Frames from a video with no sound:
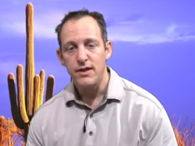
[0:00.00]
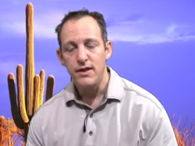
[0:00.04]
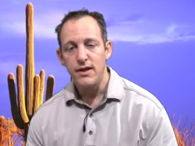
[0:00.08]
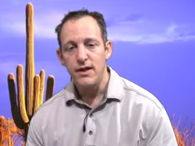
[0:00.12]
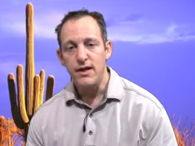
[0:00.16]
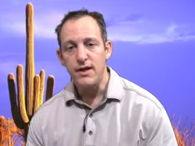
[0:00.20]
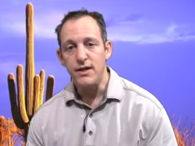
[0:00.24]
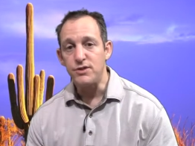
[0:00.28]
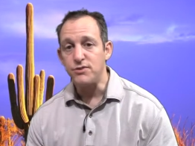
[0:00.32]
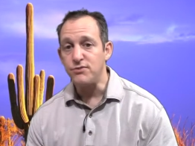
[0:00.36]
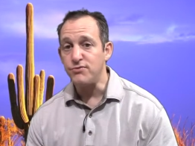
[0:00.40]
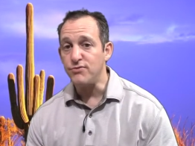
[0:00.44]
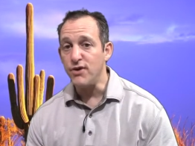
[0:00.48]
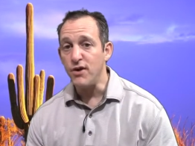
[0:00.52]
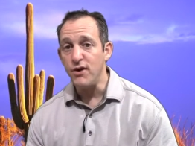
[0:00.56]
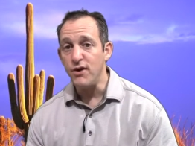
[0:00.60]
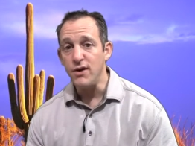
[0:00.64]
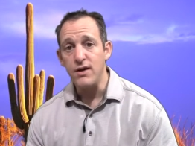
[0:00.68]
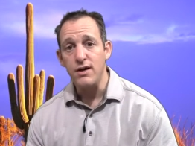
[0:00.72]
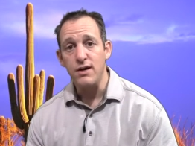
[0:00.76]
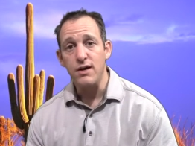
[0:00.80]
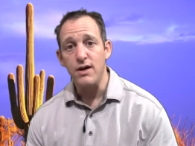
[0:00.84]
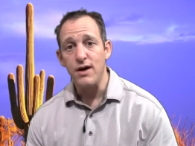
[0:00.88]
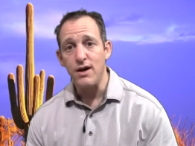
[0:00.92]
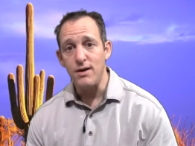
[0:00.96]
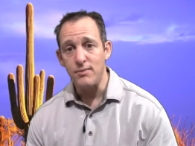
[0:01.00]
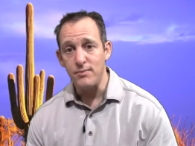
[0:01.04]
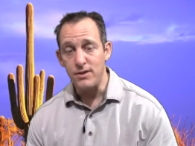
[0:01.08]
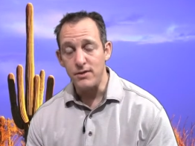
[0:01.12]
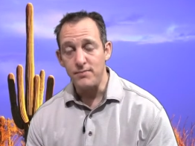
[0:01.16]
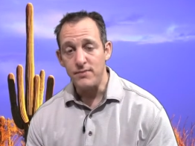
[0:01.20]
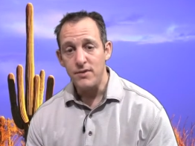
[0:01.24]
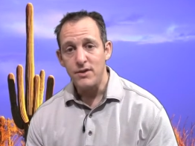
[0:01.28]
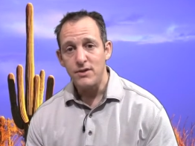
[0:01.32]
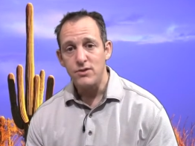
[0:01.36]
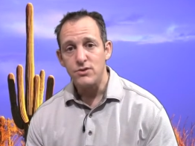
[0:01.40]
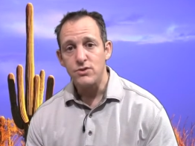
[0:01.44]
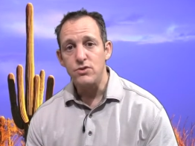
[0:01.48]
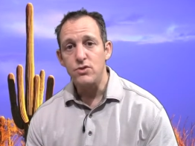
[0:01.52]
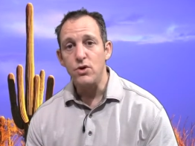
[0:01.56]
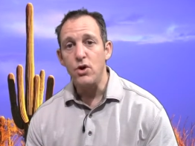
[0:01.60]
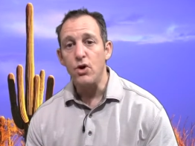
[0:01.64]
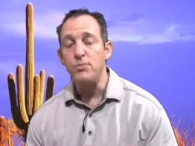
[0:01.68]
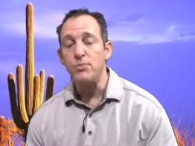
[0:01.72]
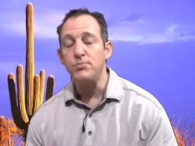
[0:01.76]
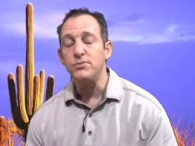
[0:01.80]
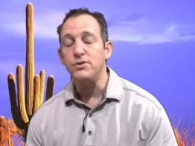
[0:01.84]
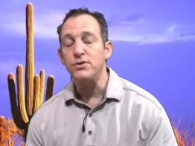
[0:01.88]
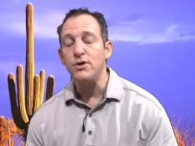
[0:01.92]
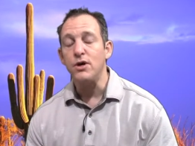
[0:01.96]
And it's very common.
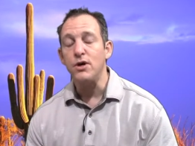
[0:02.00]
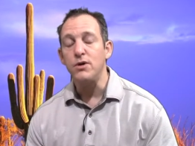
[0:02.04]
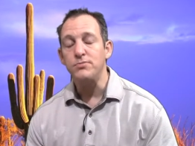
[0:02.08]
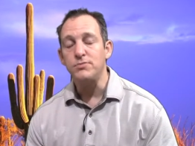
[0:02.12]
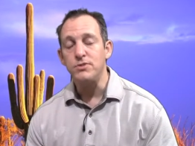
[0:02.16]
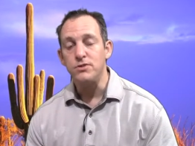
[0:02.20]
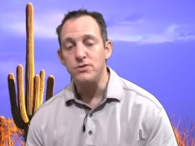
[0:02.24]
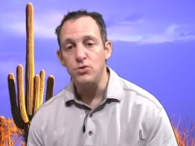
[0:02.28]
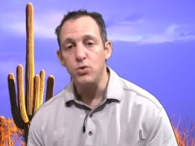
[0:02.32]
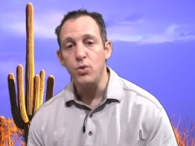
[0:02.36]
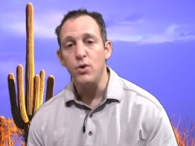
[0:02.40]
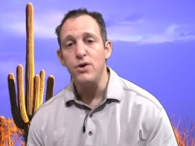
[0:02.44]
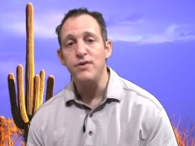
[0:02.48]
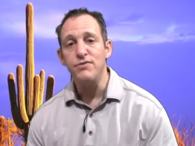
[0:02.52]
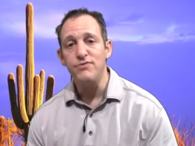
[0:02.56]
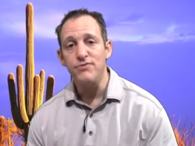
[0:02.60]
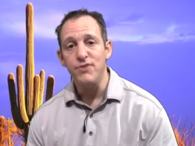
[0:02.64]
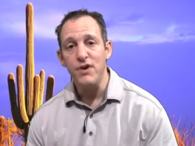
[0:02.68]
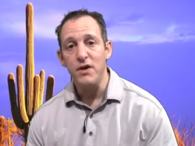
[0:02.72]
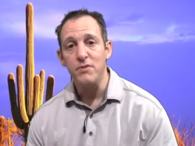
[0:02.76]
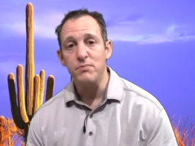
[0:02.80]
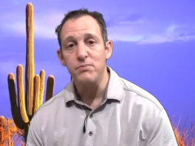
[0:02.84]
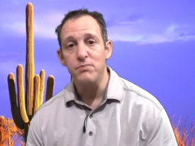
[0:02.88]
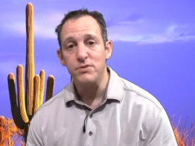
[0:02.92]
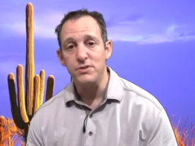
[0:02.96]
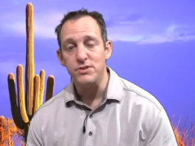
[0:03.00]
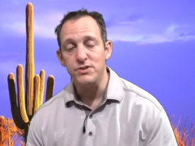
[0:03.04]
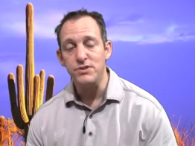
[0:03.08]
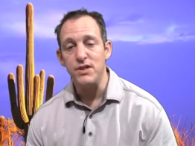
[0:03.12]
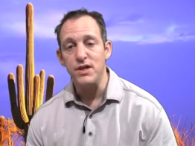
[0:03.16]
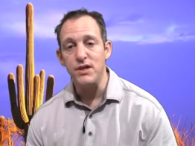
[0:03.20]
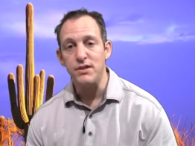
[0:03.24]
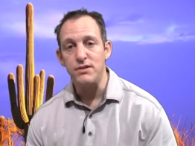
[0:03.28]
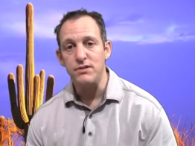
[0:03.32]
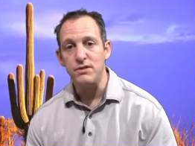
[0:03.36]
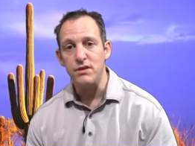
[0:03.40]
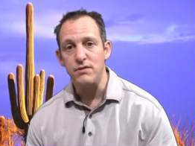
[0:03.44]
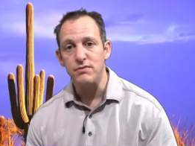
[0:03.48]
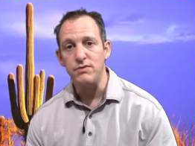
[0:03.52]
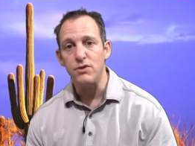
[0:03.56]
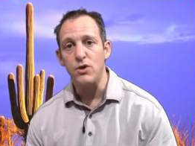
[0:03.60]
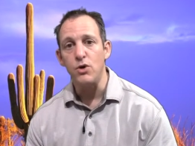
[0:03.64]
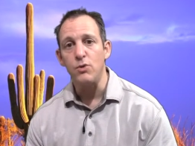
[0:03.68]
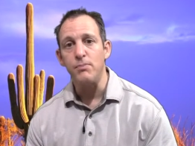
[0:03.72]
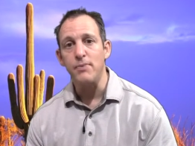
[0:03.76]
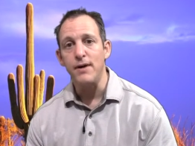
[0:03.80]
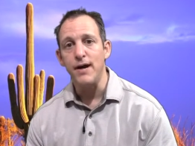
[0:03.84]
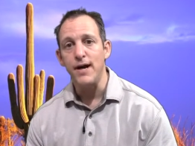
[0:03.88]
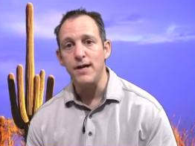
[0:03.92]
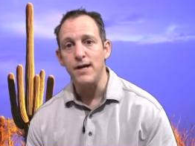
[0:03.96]
Up to 25% of low
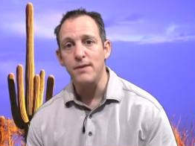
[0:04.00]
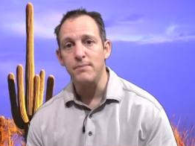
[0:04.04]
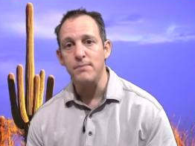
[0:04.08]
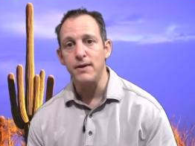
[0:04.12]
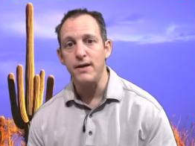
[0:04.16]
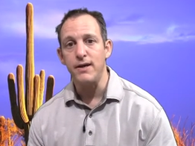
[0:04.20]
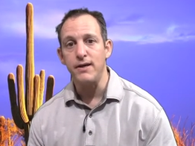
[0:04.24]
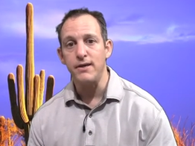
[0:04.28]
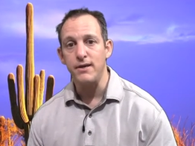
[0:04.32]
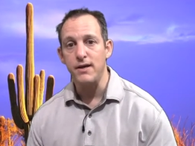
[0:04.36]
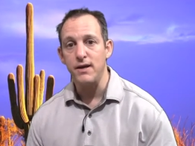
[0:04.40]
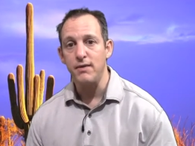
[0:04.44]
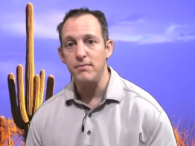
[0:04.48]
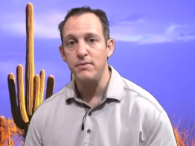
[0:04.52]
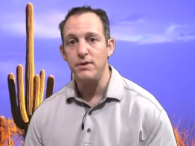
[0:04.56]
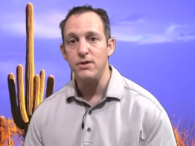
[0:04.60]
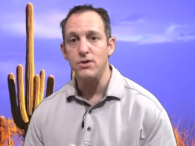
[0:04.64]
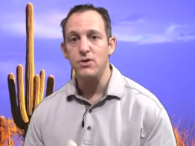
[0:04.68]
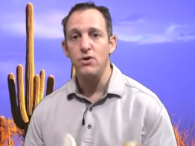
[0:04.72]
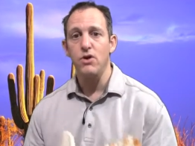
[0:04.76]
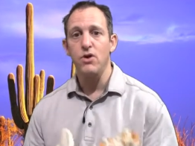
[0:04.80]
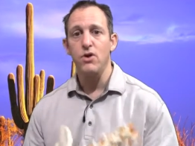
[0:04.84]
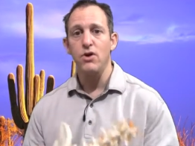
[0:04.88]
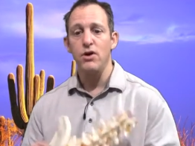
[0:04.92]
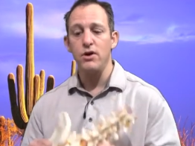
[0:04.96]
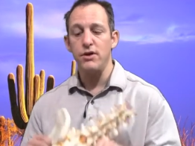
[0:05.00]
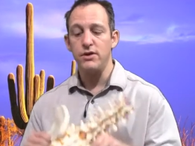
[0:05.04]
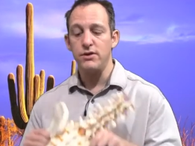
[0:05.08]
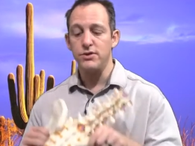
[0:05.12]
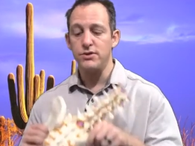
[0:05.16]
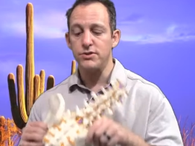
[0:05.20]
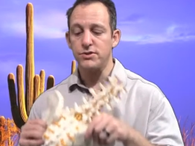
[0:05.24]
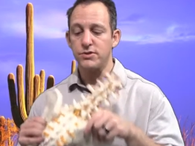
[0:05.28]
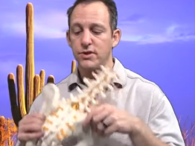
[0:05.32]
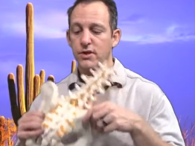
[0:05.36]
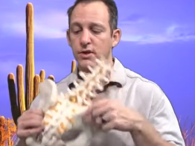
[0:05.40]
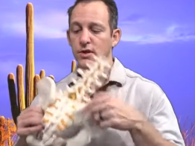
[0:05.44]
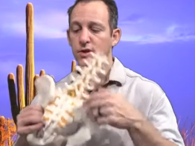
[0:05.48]
back pain can be caused